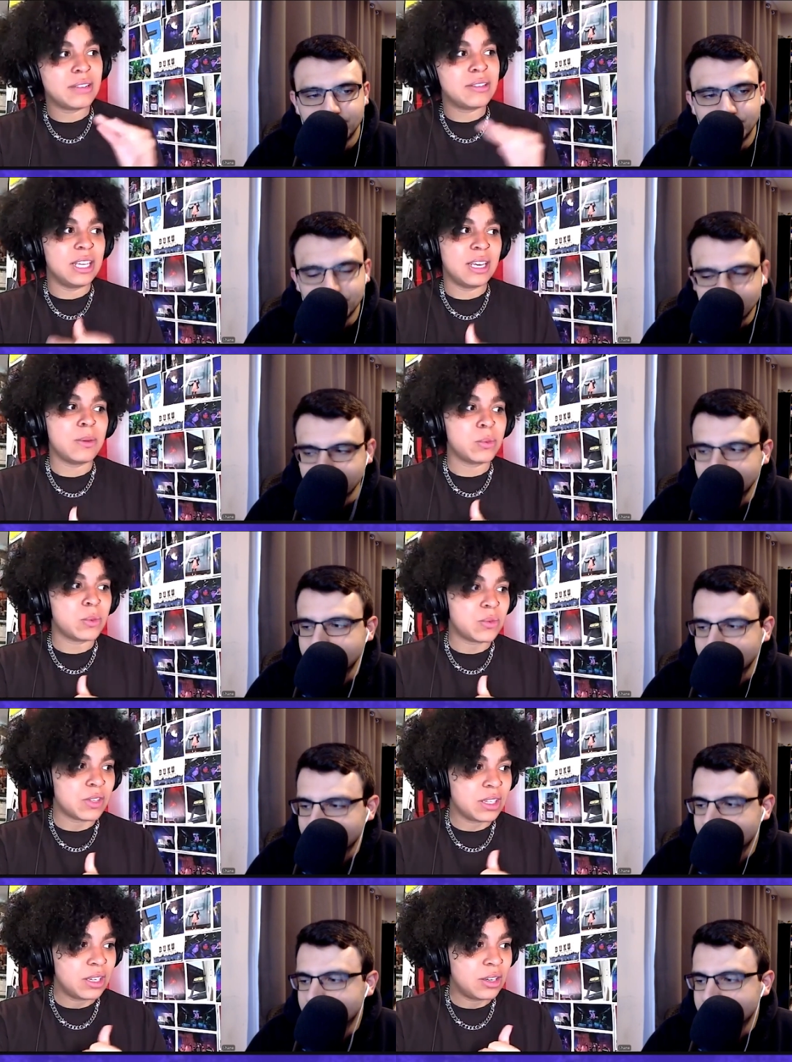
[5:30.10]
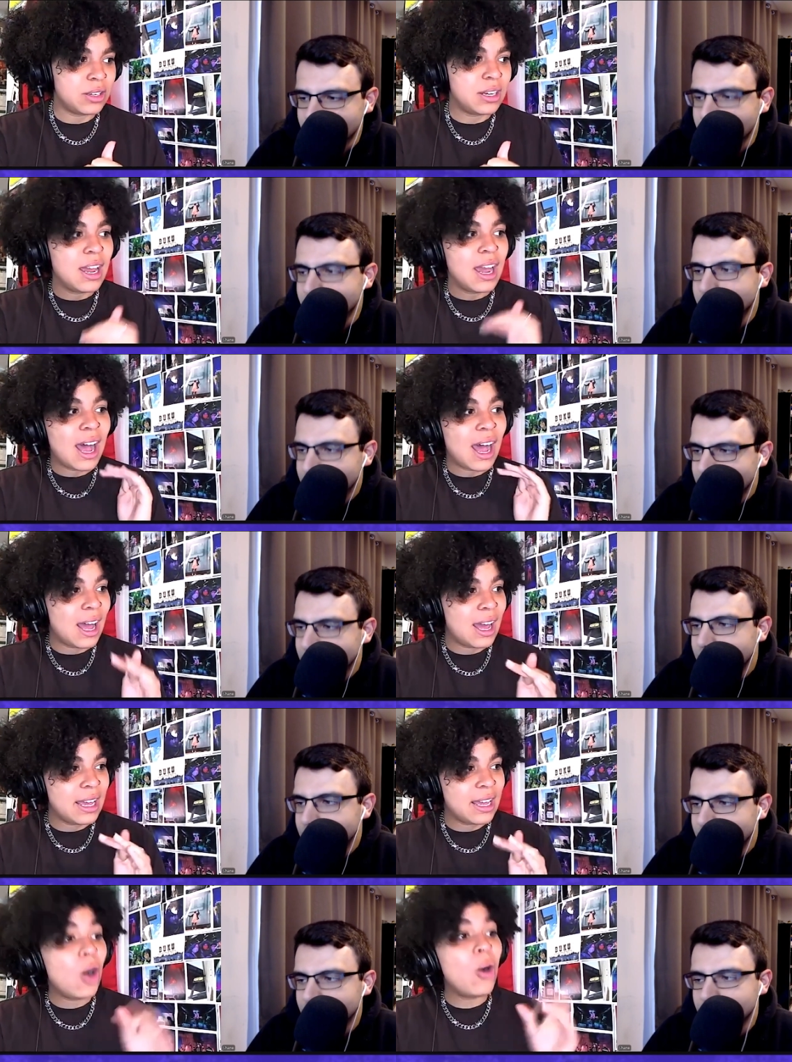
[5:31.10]
Speaker 1: Out to Get Me was really good.
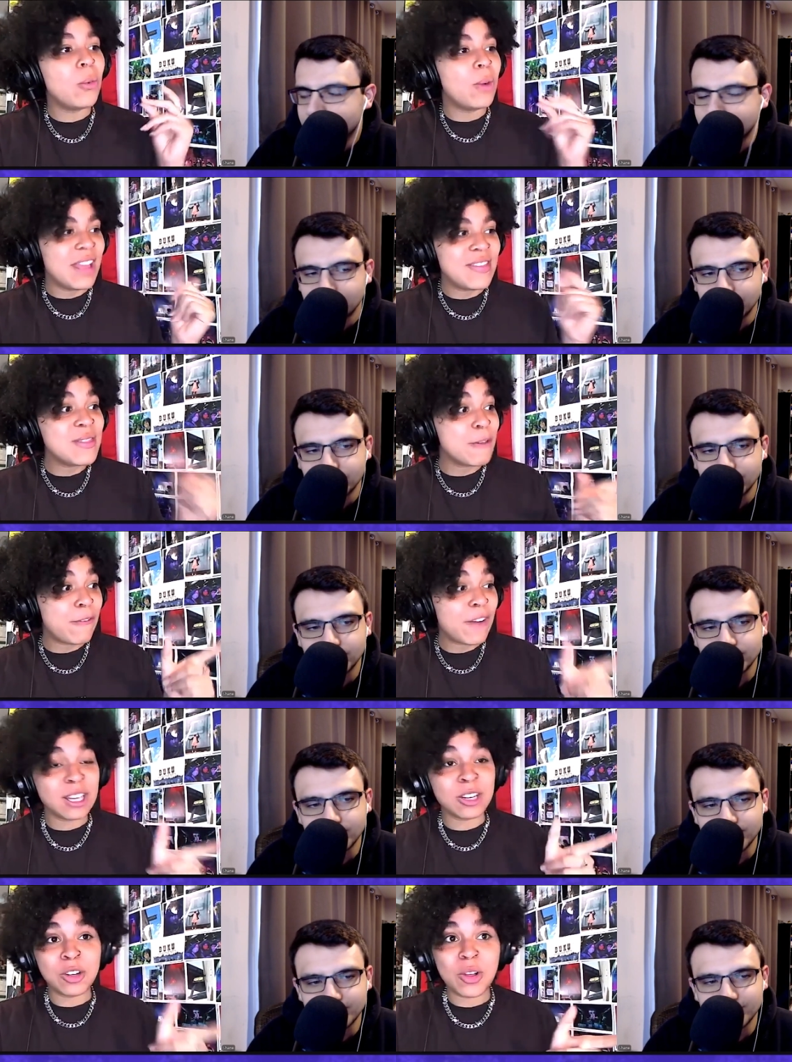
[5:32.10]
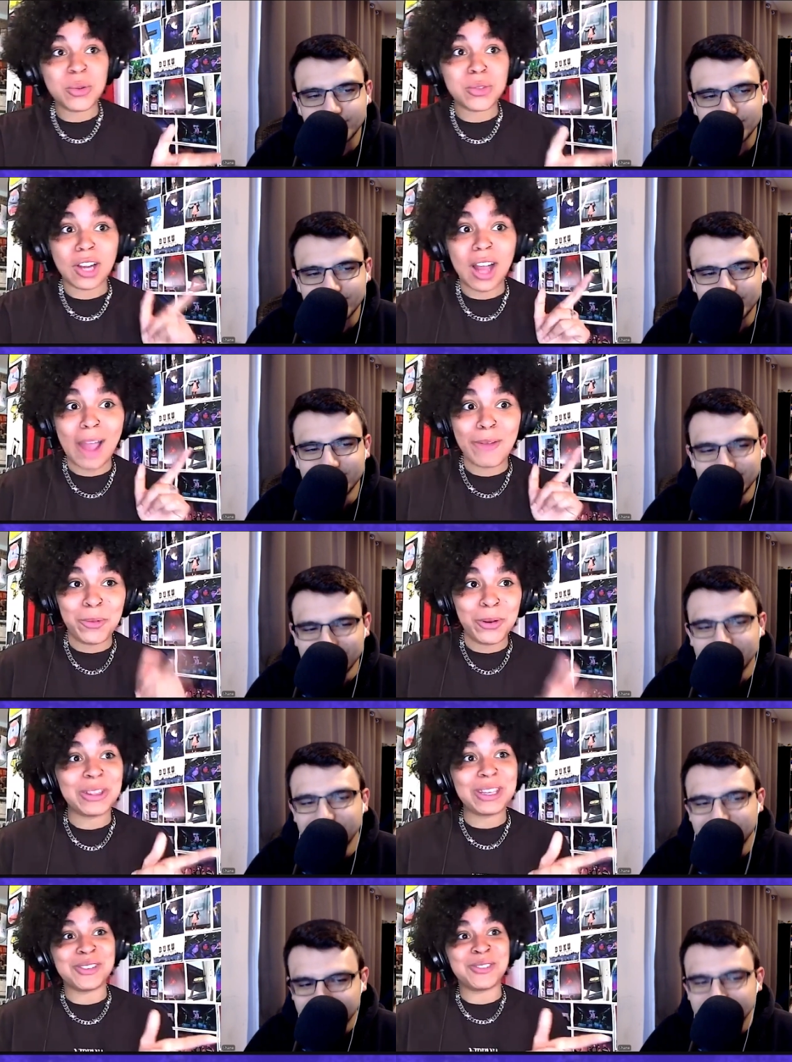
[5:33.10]
I, oh, and then the fucking closer. I
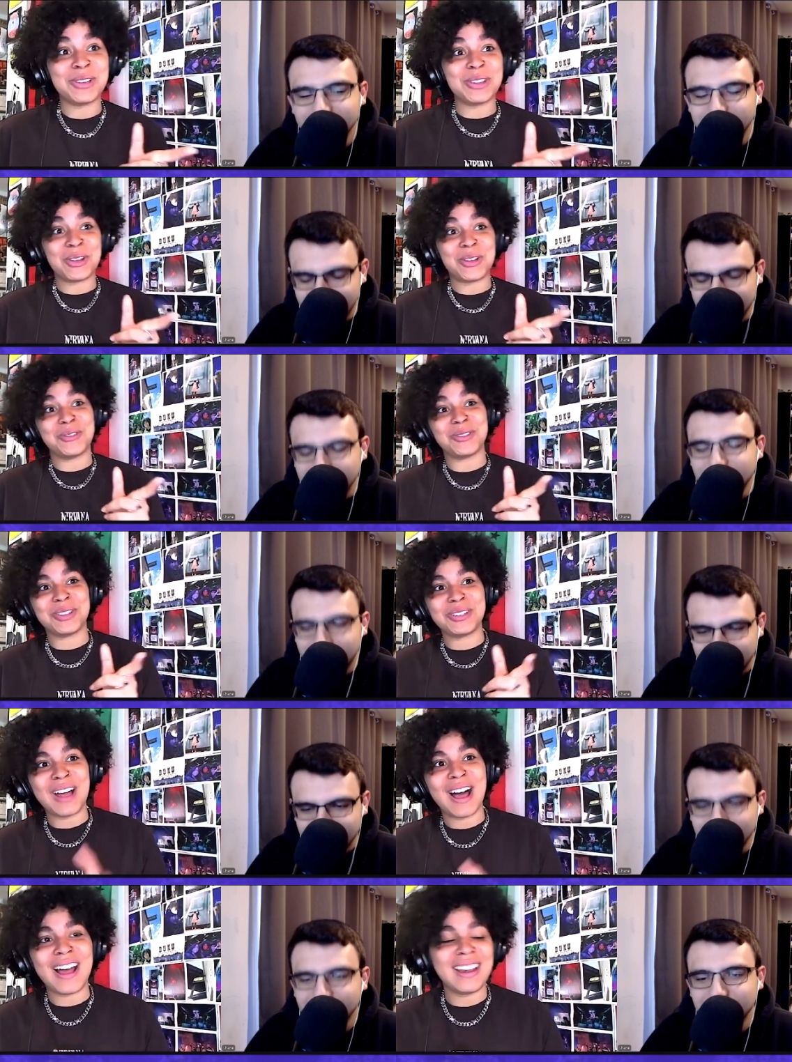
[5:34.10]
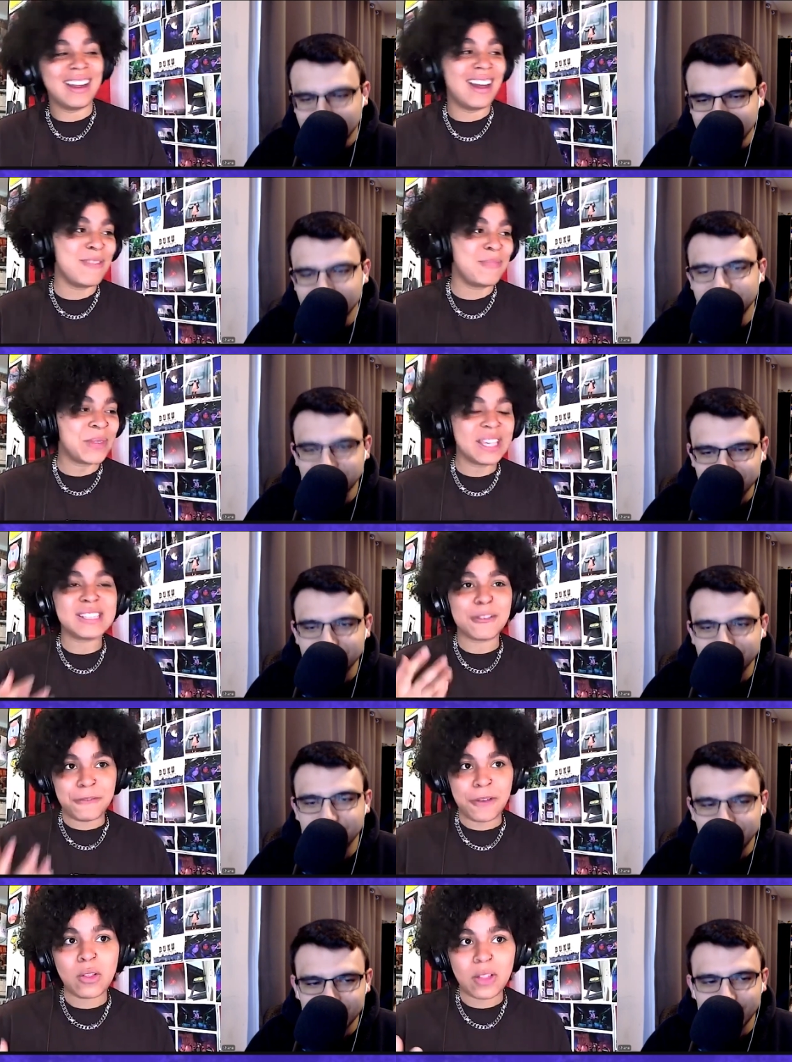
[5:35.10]
really enjoyed the closer a lot um, because
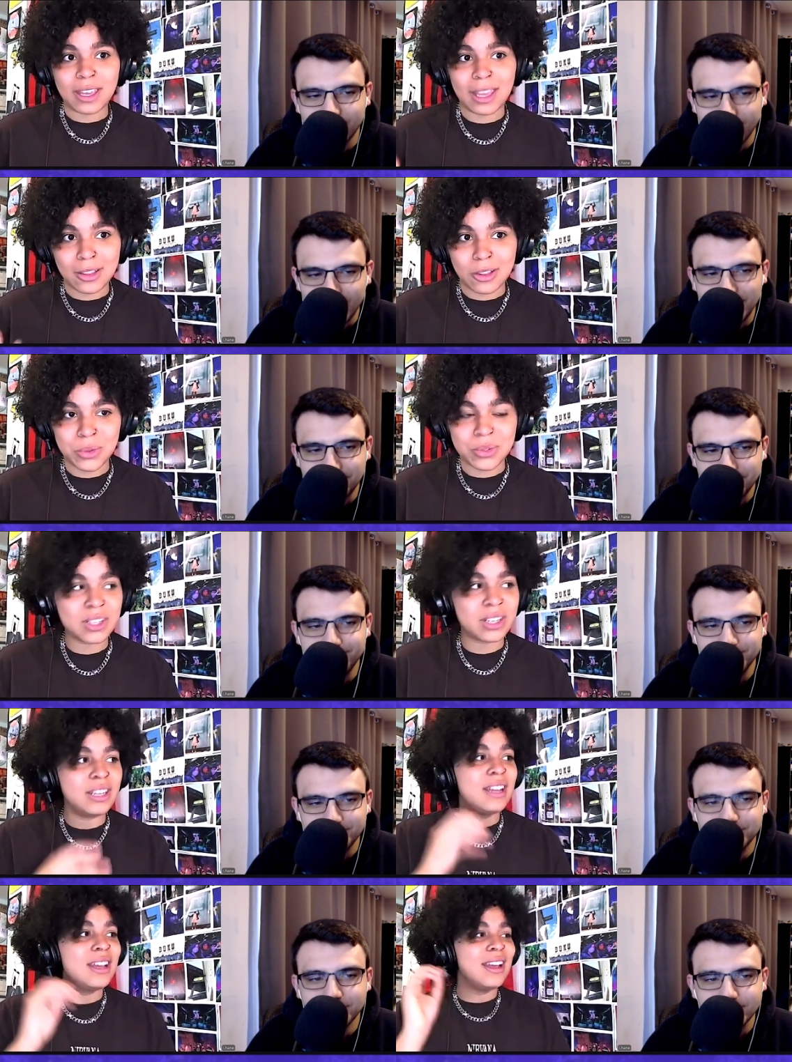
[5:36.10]
it felt like a closer.